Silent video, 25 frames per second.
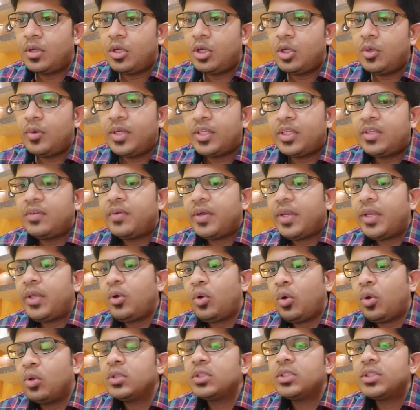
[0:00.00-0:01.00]
Now, at the
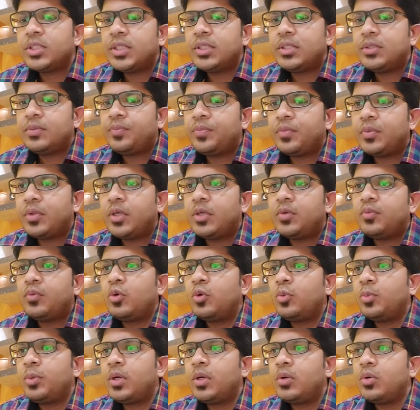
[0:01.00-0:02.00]
very onset, it
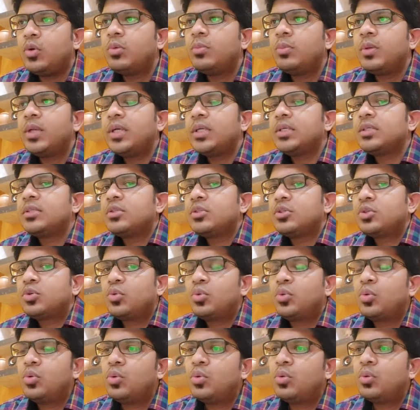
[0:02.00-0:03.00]
would be a good place
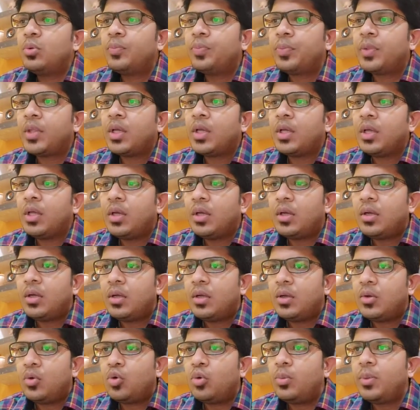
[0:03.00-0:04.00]
to
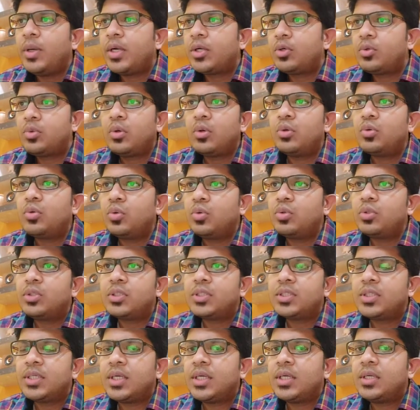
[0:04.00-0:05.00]
go back to our
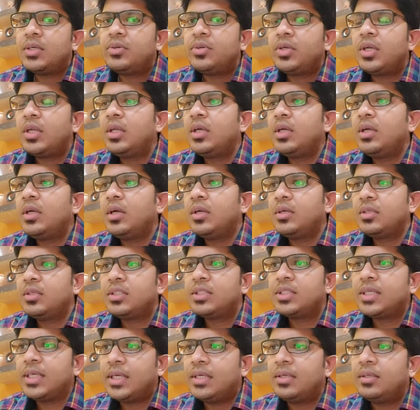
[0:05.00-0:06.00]
roots and really
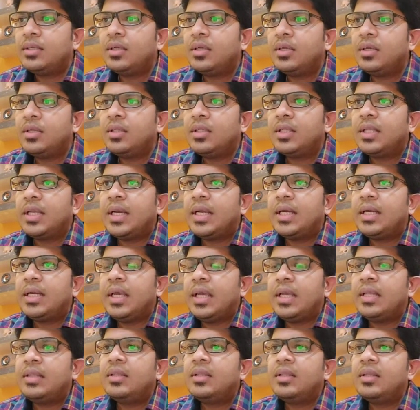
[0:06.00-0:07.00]
understand that
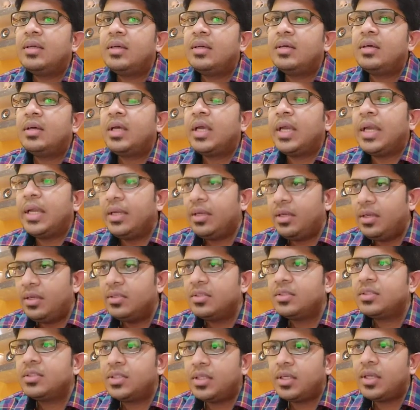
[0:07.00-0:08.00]
in the
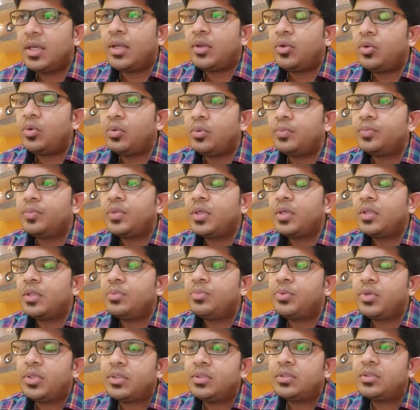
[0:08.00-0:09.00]
Indian scenario in the
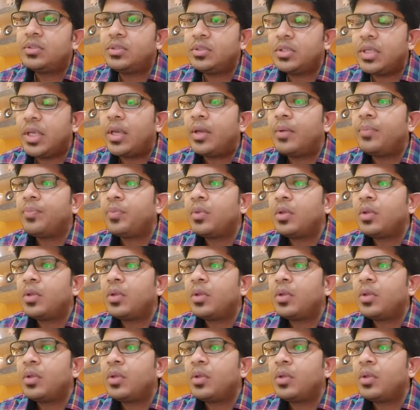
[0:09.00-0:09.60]
present day,